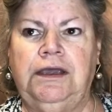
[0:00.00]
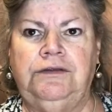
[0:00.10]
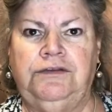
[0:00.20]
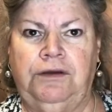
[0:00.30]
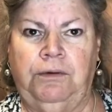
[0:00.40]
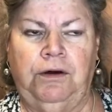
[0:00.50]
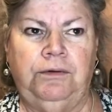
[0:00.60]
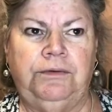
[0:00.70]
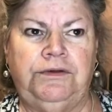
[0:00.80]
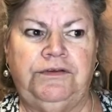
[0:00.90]
So I
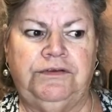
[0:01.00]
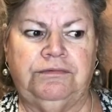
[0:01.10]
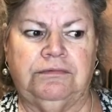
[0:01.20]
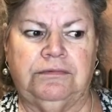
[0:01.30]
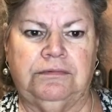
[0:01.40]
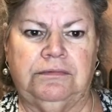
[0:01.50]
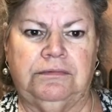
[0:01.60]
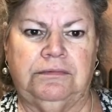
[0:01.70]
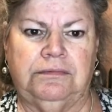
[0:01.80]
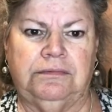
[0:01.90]
was,
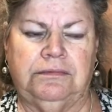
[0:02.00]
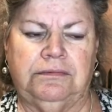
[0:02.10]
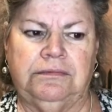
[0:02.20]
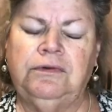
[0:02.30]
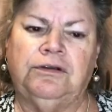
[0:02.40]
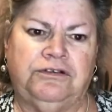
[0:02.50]
not